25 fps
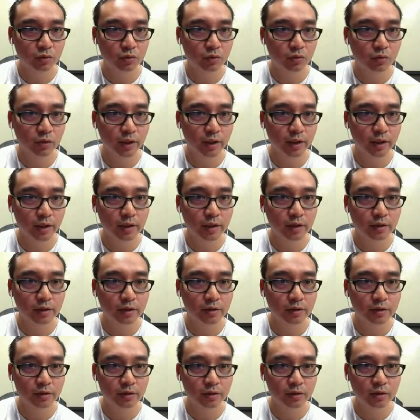way
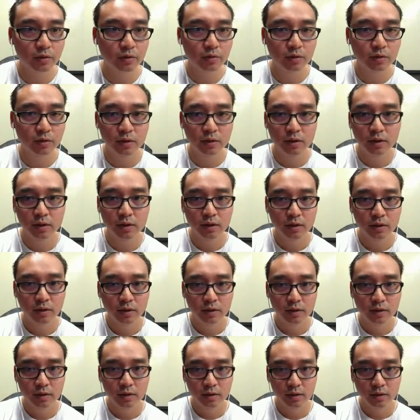here. So
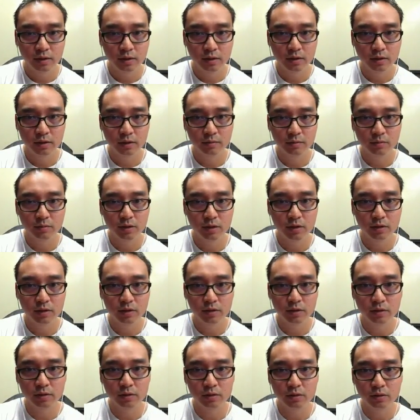give me a
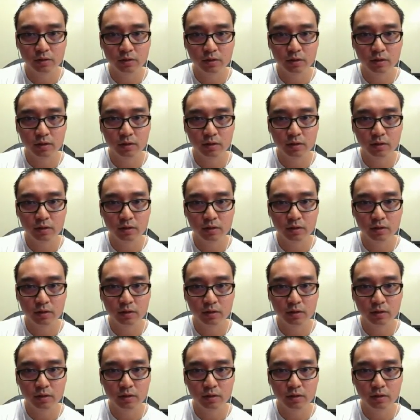little